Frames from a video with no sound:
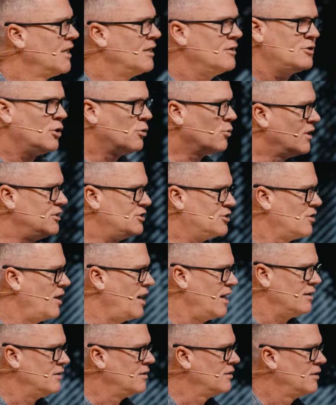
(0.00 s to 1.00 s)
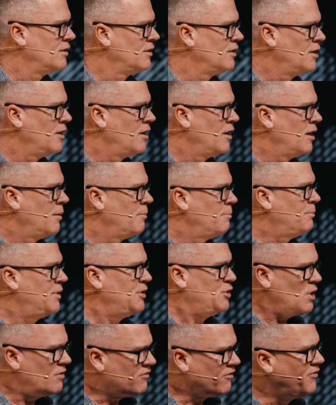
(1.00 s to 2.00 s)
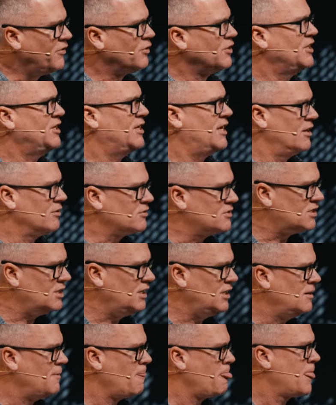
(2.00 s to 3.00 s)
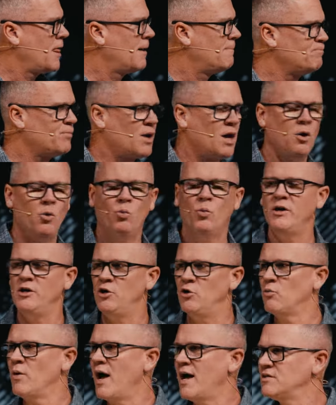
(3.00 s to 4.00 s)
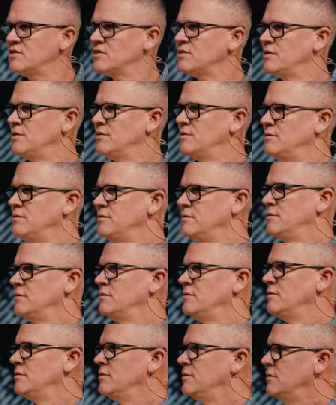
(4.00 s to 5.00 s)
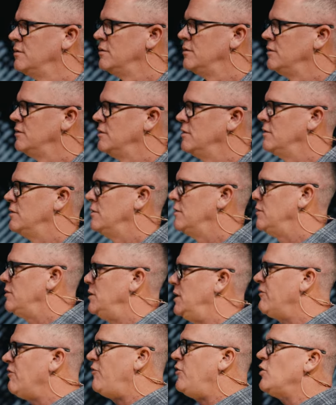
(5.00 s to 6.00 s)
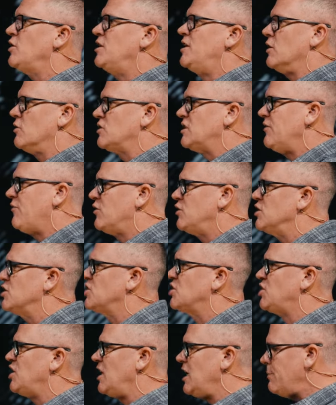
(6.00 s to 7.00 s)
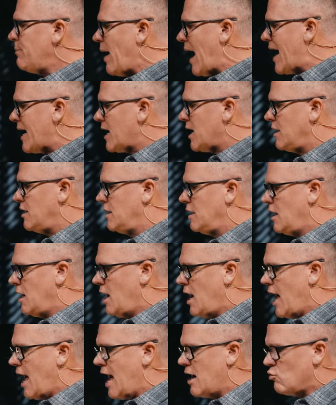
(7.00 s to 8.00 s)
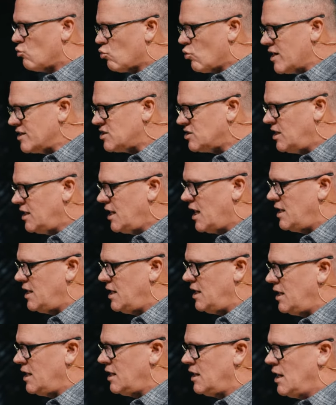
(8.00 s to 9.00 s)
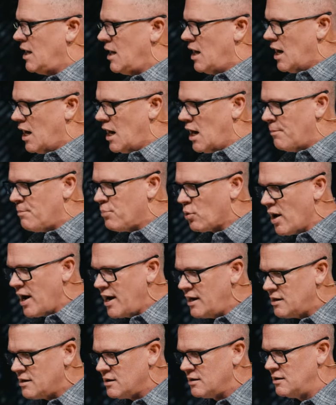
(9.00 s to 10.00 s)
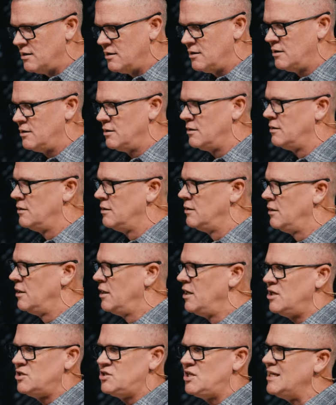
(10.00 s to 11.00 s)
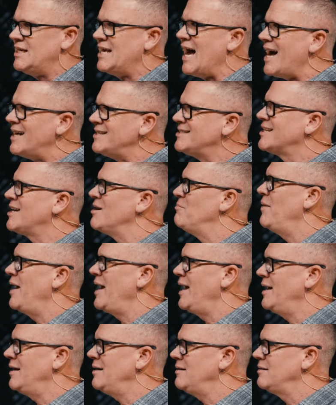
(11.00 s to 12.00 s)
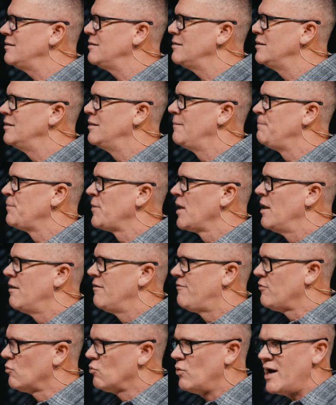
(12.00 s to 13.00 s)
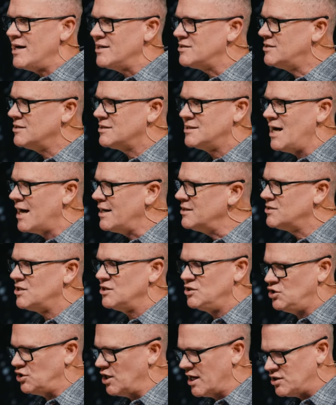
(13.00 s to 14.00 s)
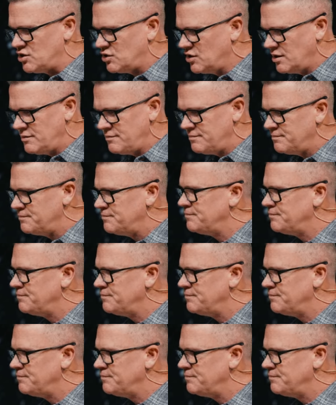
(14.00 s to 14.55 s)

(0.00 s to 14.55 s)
Don't raise your hand. But do you ever feel guilty when you rest. You ever feel guilty for just sitting back and, and resting and needing a break? You see, God's command for rest is not a suggestion.